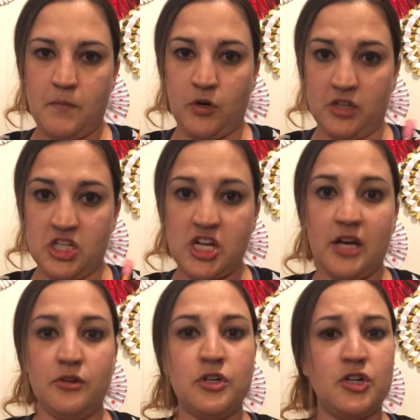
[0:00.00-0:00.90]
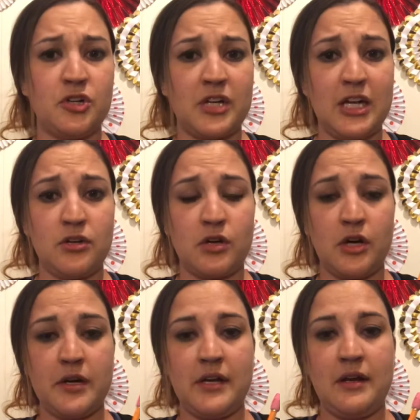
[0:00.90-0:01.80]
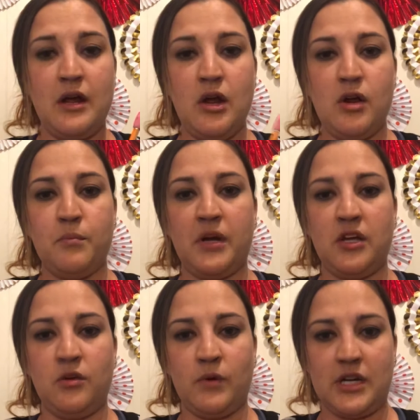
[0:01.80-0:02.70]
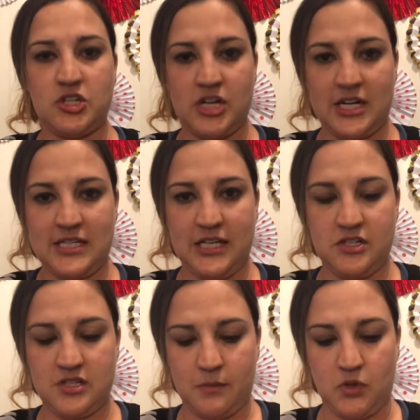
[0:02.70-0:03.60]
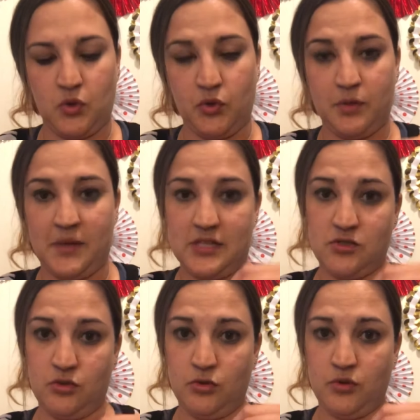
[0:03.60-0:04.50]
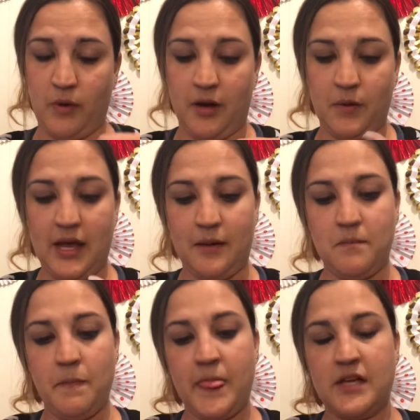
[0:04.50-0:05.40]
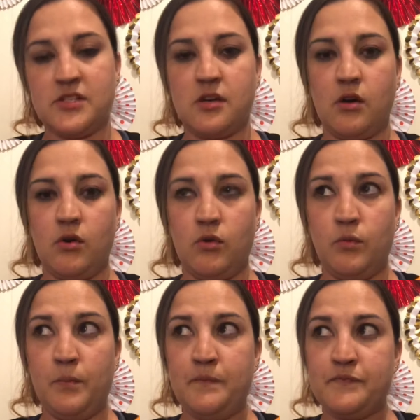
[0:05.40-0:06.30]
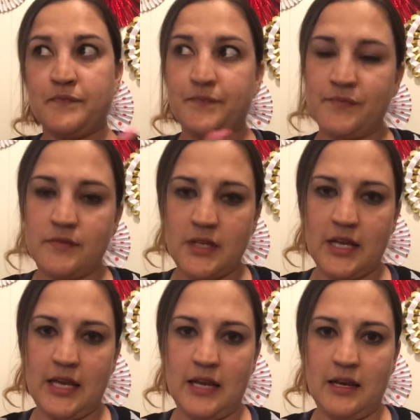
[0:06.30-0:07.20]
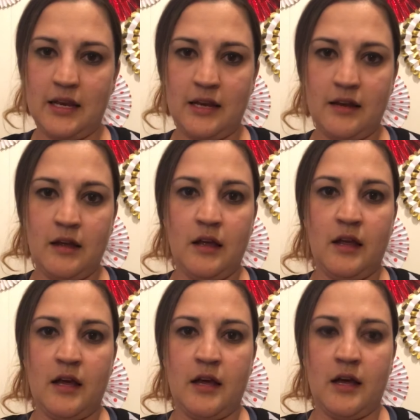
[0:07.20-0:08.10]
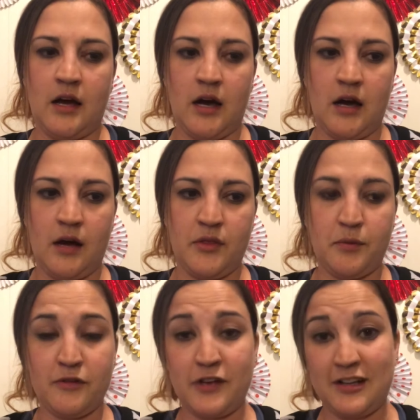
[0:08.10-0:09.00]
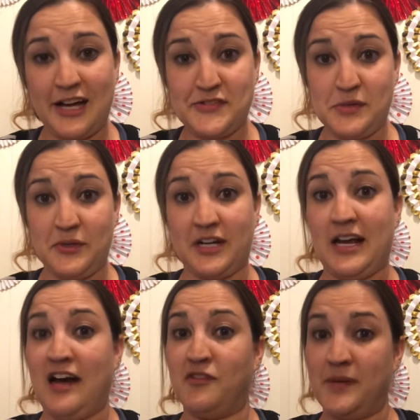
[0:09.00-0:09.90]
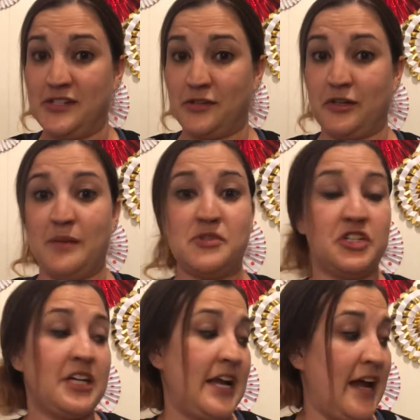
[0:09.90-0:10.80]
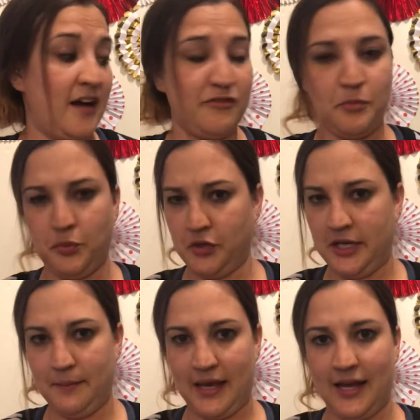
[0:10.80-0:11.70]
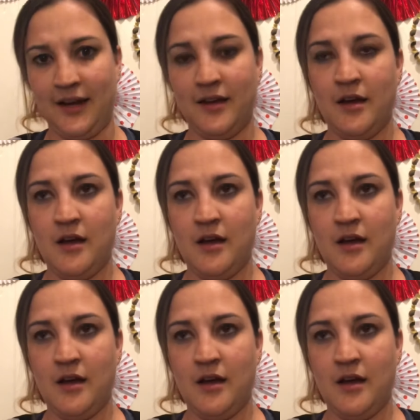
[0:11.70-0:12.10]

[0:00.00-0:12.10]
early childhood or kindergarten, but you want to try to teach them to hold the pencil the right way. So in the perfect classroom, you're going to have pencil grips. You're going to have pre-made